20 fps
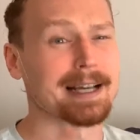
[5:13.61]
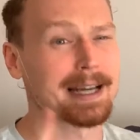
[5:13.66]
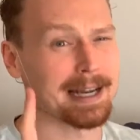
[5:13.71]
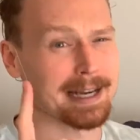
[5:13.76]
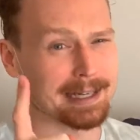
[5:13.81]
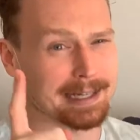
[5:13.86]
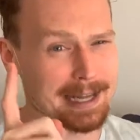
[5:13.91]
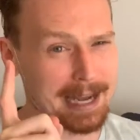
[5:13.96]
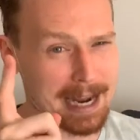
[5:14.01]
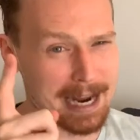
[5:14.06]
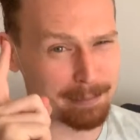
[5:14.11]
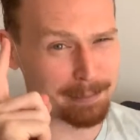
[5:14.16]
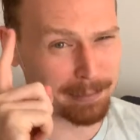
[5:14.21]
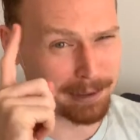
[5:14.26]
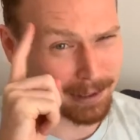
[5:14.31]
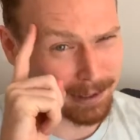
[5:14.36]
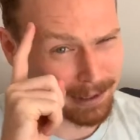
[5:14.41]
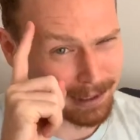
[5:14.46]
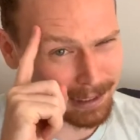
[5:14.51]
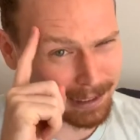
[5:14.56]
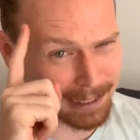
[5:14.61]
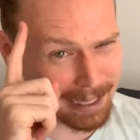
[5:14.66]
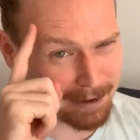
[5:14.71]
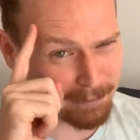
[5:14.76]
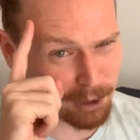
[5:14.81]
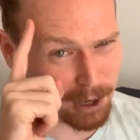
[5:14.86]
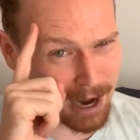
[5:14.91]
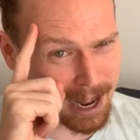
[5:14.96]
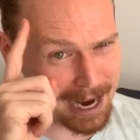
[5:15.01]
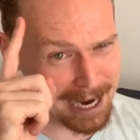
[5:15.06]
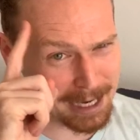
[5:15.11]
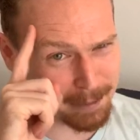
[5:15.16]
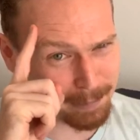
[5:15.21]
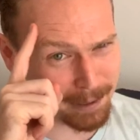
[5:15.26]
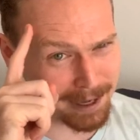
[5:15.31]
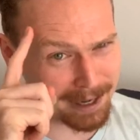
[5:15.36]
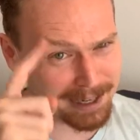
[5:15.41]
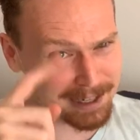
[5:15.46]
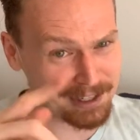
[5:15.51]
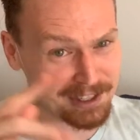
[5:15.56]
Endgame, clever hype
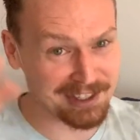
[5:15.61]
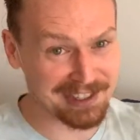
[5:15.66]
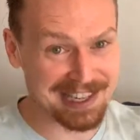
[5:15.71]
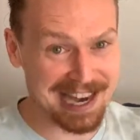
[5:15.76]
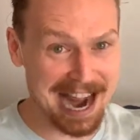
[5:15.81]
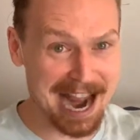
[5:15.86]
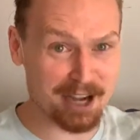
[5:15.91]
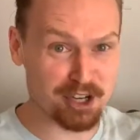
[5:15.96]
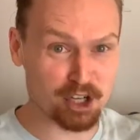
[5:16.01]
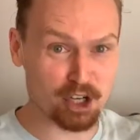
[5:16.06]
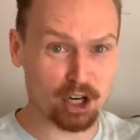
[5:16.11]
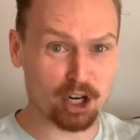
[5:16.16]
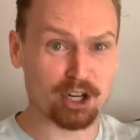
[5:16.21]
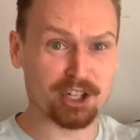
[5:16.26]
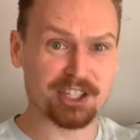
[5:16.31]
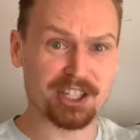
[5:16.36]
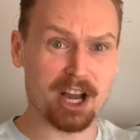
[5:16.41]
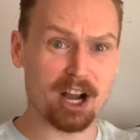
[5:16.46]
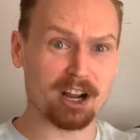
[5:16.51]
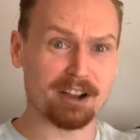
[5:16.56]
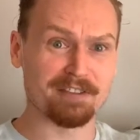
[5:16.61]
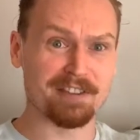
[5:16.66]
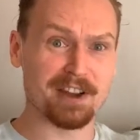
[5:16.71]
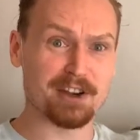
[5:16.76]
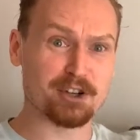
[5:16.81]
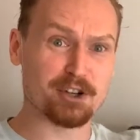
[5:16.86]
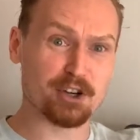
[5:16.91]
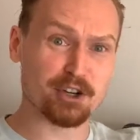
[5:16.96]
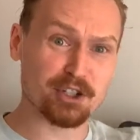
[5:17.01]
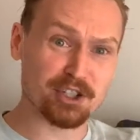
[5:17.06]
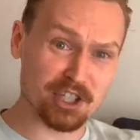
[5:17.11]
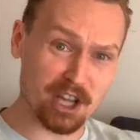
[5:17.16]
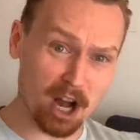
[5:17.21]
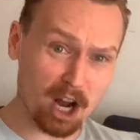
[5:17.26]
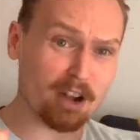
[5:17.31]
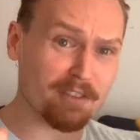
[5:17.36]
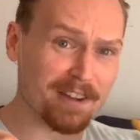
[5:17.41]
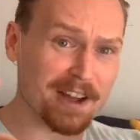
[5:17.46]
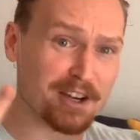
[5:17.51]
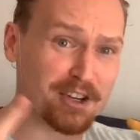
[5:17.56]
pun, stature, Young Avengers.
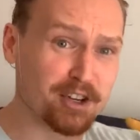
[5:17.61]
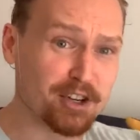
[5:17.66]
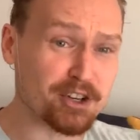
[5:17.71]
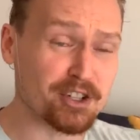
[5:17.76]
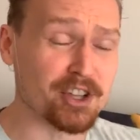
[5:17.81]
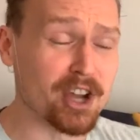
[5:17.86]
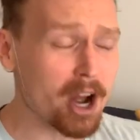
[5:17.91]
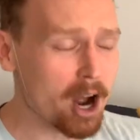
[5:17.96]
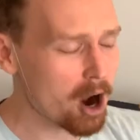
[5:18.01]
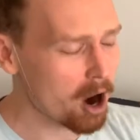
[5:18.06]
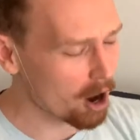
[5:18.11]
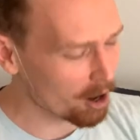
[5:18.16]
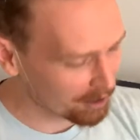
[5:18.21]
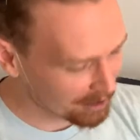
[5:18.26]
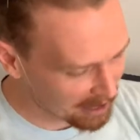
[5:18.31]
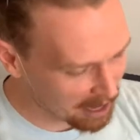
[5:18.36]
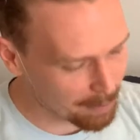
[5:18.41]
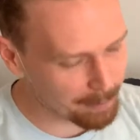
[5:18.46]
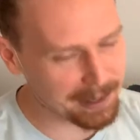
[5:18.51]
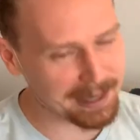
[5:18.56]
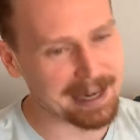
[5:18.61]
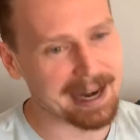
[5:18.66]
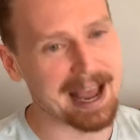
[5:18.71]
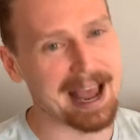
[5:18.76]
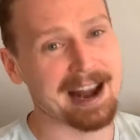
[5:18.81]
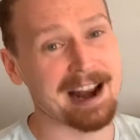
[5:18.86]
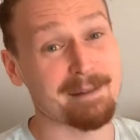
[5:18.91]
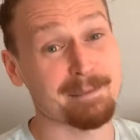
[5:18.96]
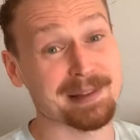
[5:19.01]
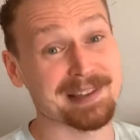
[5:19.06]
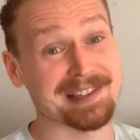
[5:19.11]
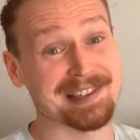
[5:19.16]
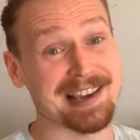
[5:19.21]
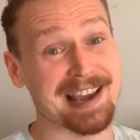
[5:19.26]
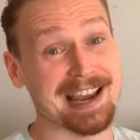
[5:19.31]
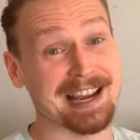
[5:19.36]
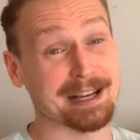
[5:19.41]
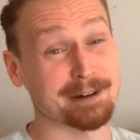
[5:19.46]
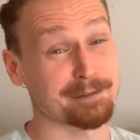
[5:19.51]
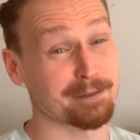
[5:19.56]
Young Avengers are coming, and I've been
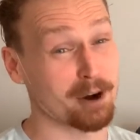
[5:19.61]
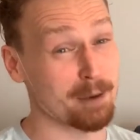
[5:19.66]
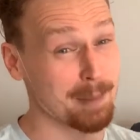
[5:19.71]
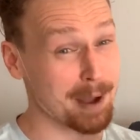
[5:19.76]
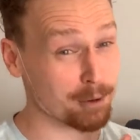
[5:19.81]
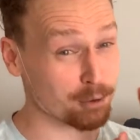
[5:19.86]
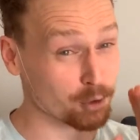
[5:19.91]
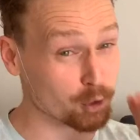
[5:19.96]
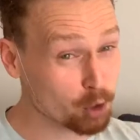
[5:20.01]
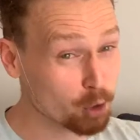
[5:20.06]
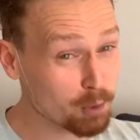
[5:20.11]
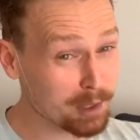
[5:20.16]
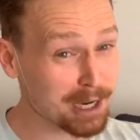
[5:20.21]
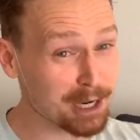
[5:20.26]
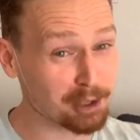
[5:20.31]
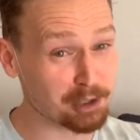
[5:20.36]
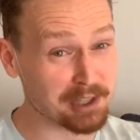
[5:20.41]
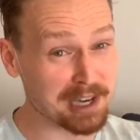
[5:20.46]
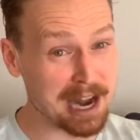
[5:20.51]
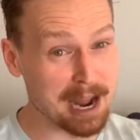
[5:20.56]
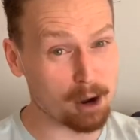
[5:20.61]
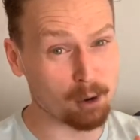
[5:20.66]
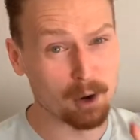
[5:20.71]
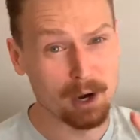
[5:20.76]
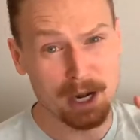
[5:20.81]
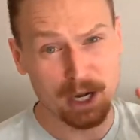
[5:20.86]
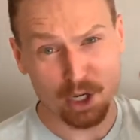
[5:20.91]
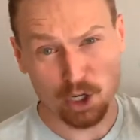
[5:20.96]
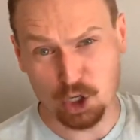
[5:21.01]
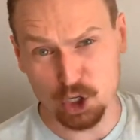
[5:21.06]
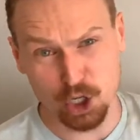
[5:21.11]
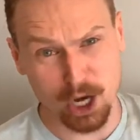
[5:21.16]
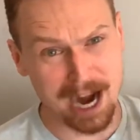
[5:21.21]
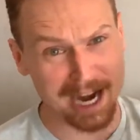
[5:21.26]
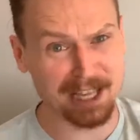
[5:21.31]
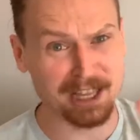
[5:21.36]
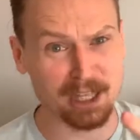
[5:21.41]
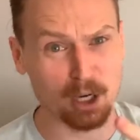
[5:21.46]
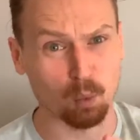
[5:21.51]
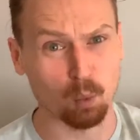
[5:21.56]
saying it for about 2 years now.
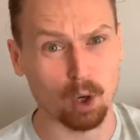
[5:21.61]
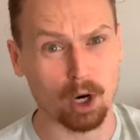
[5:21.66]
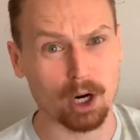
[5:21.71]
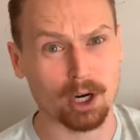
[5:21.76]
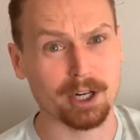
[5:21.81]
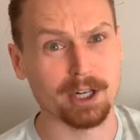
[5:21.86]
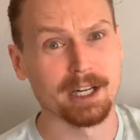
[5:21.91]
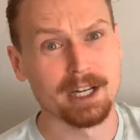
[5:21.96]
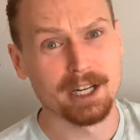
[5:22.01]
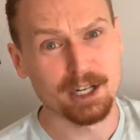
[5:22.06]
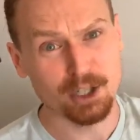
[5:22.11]
Check the work.